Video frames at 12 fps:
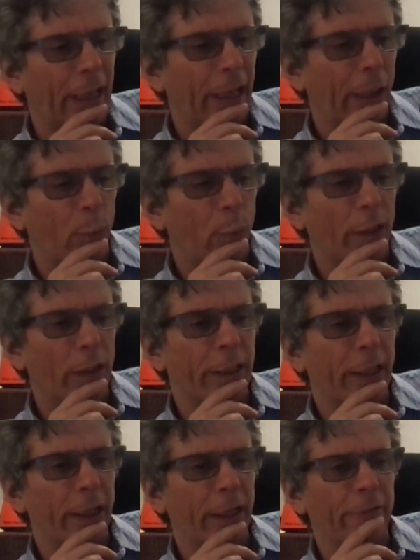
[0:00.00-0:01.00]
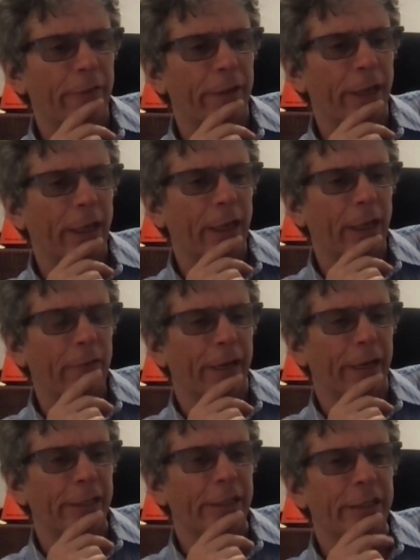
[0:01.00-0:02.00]
it will give
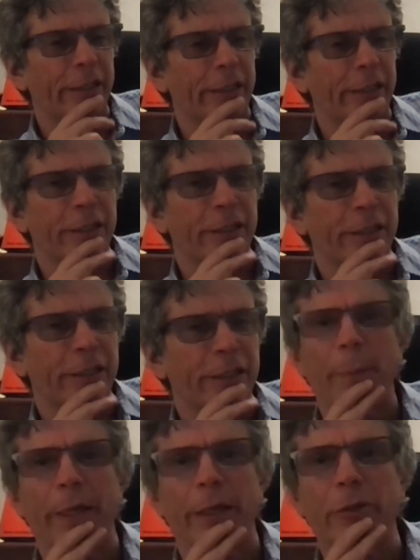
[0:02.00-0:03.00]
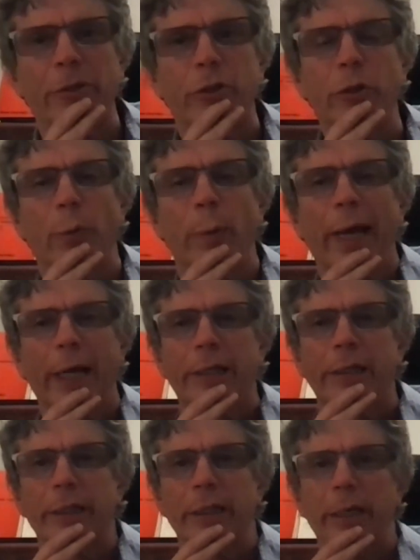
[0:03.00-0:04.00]
advice about being too
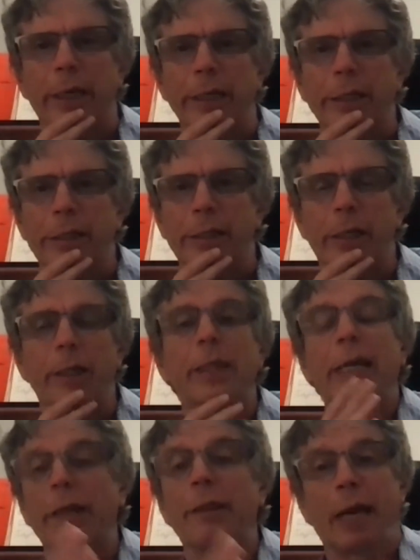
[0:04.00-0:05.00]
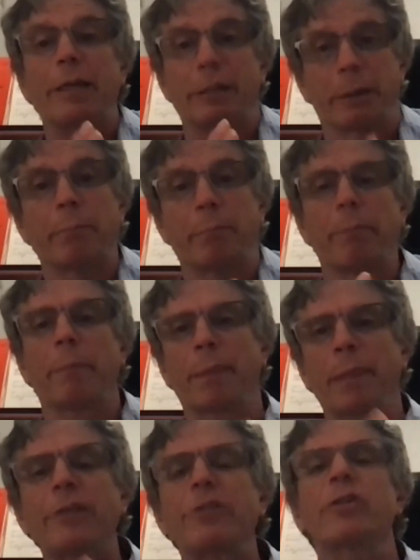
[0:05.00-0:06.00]
direct, and
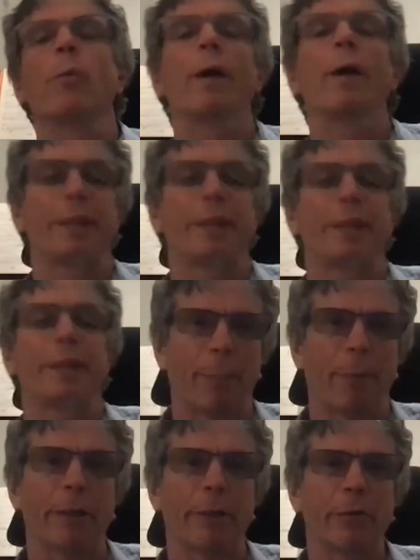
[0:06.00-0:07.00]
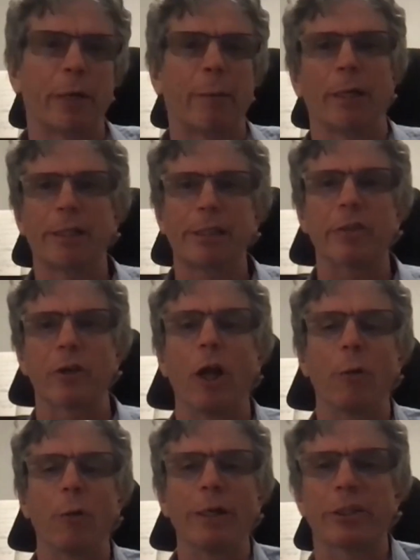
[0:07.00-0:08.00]
that's the one that gets people into trouble. It says
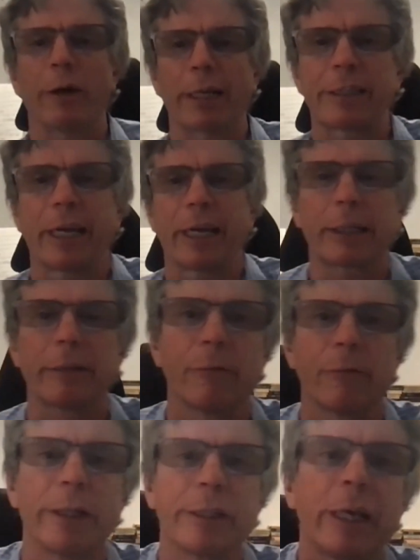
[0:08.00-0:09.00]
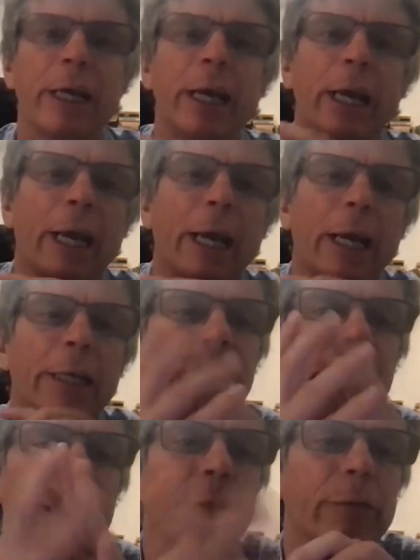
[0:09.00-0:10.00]
always use active voice, and
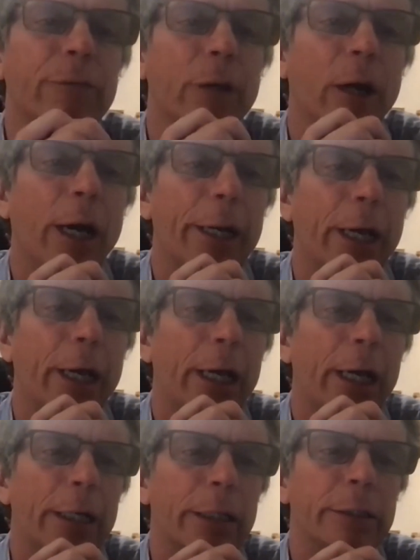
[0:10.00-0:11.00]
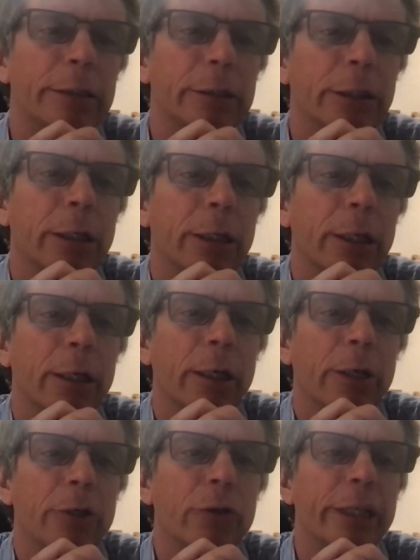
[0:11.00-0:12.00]
say you've got
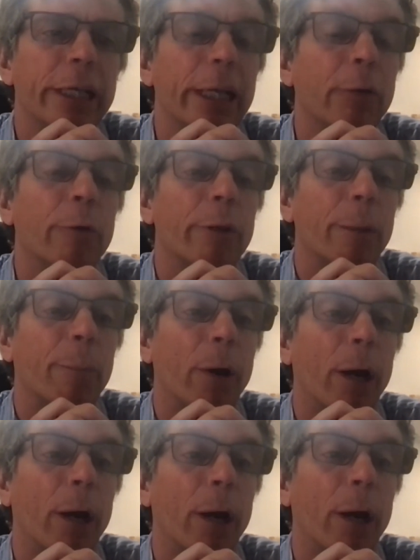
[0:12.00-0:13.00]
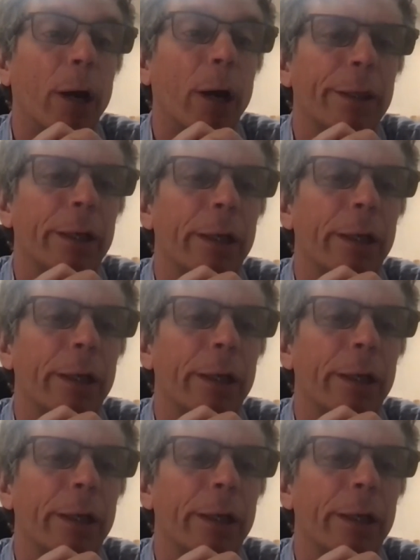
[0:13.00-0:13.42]
you're dealing with a problem with